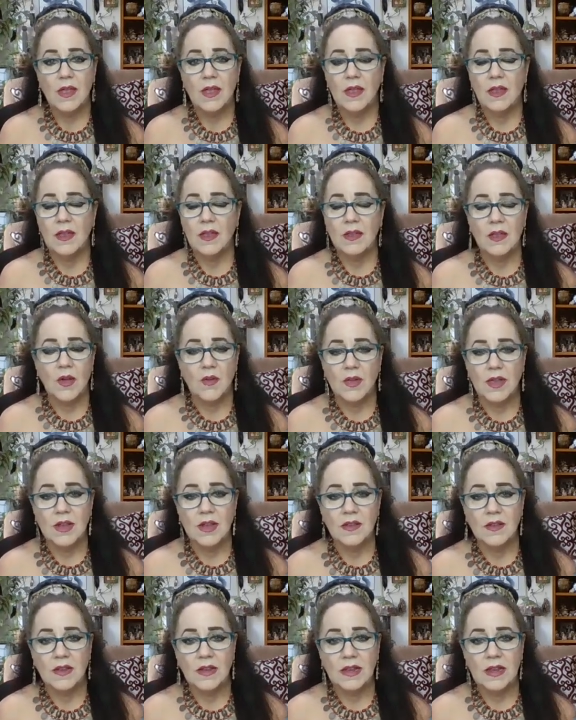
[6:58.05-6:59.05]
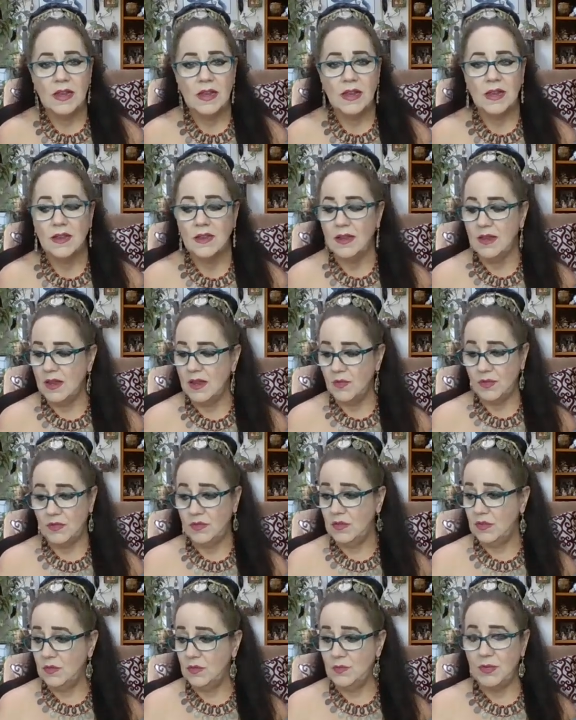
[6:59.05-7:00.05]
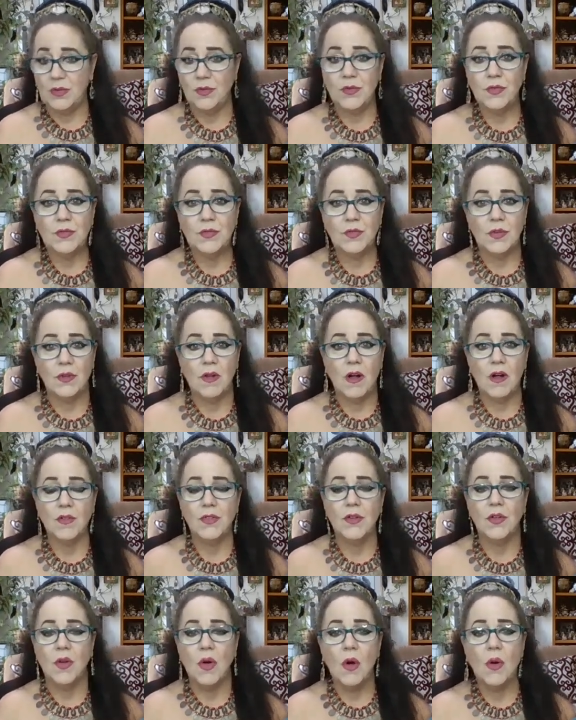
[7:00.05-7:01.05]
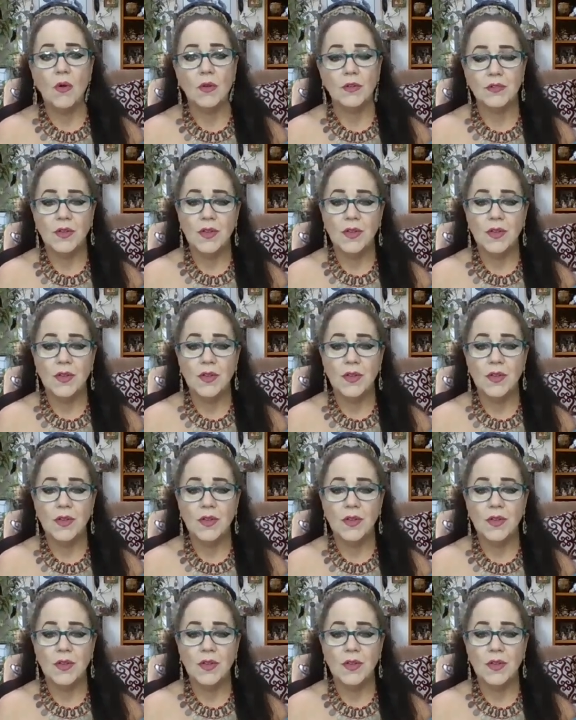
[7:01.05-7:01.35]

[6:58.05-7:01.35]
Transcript: you know, it was just beautiful, all the gold.